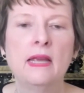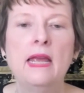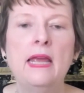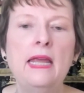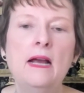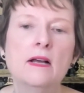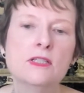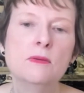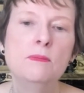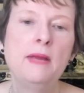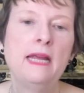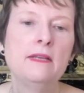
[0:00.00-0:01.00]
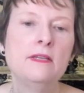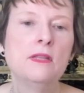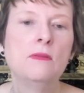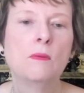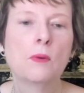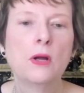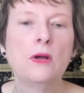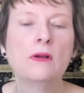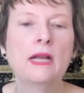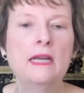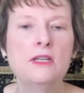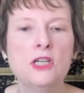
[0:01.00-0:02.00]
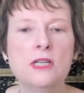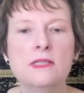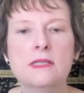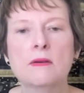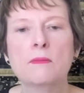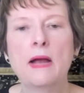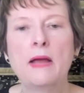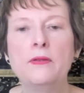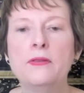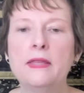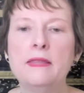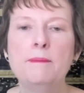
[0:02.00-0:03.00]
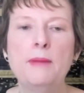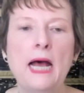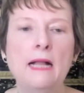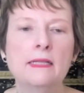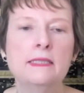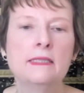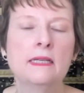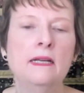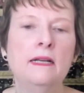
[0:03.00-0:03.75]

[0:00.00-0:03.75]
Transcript: He also bathed in the royal kitchens rather than the palace